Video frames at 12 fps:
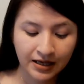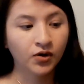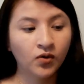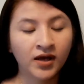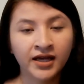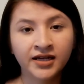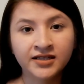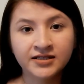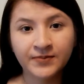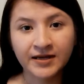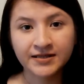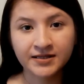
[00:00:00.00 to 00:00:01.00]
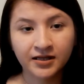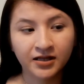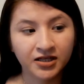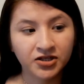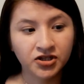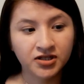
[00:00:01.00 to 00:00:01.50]
So it is
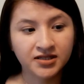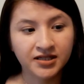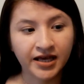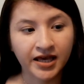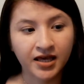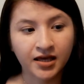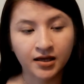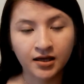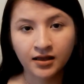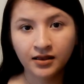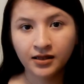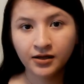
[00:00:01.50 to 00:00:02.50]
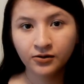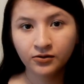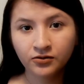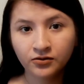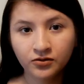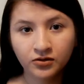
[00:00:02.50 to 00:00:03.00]
basically just a
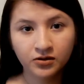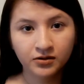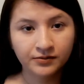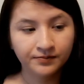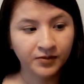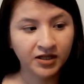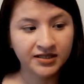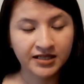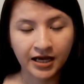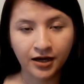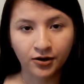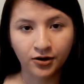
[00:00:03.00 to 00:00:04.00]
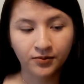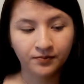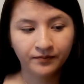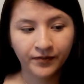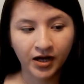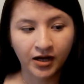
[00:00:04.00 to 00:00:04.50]
little container.